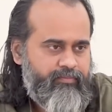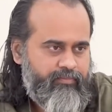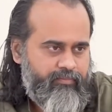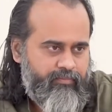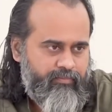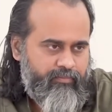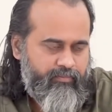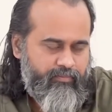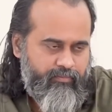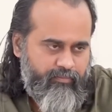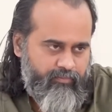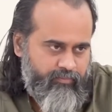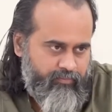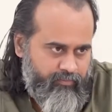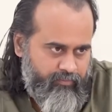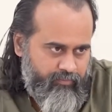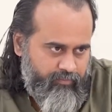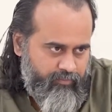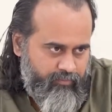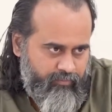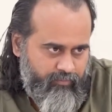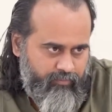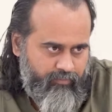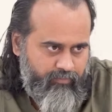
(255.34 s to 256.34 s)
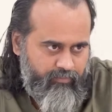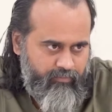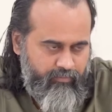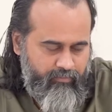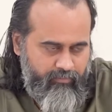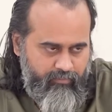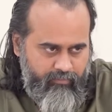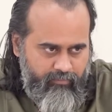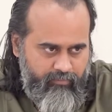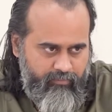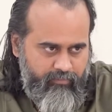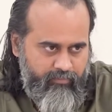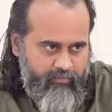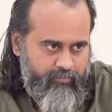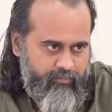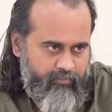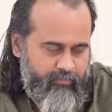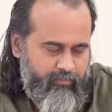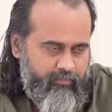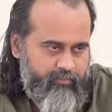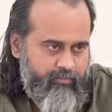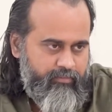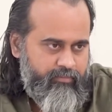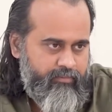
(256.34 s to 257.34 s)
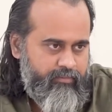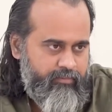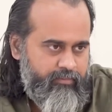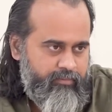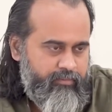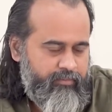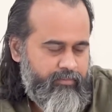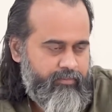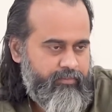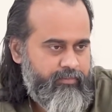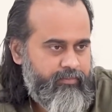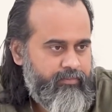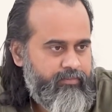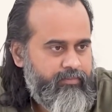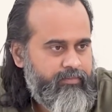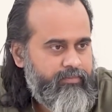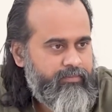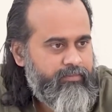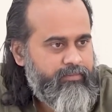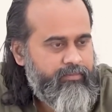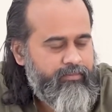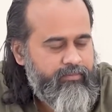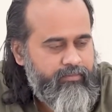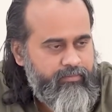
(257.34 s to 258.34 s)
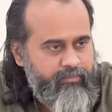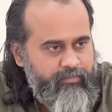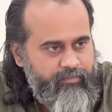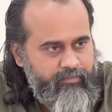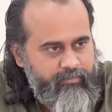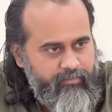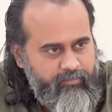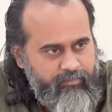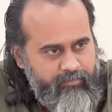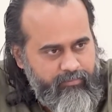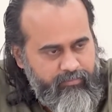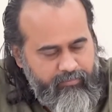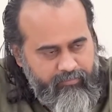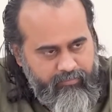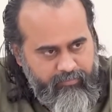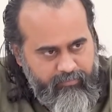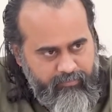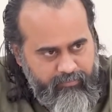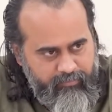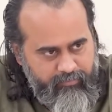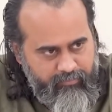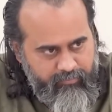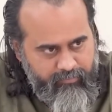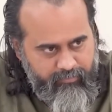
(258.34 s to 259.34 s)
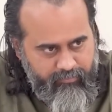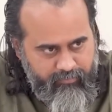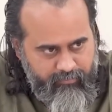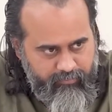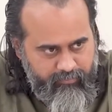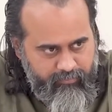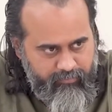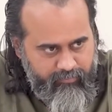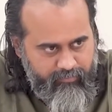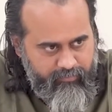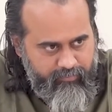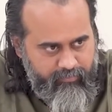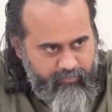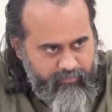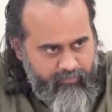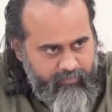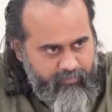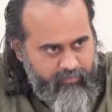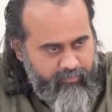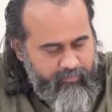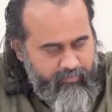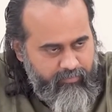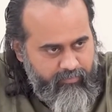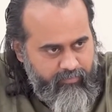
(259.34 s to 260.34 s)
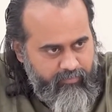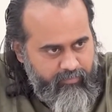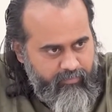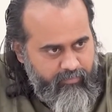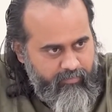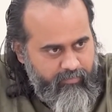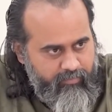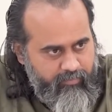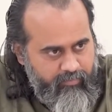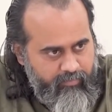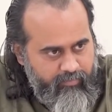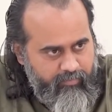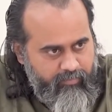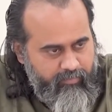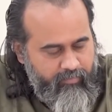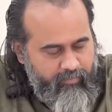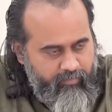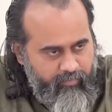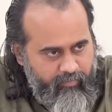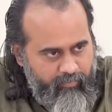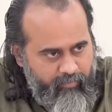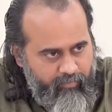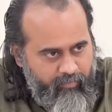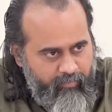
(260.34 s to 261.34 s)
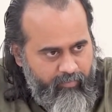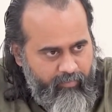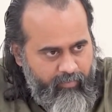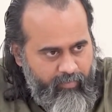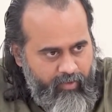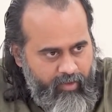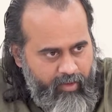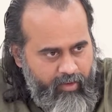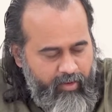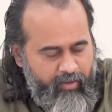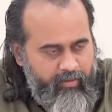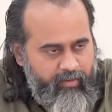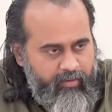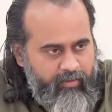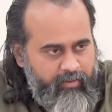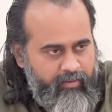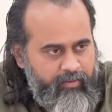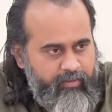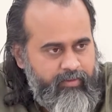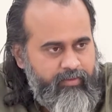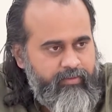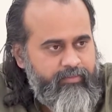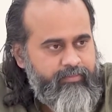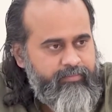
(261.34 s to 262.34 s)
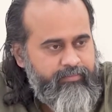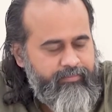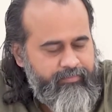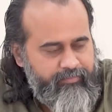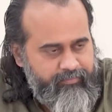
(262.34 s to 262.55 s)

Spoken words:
Nobody speaks.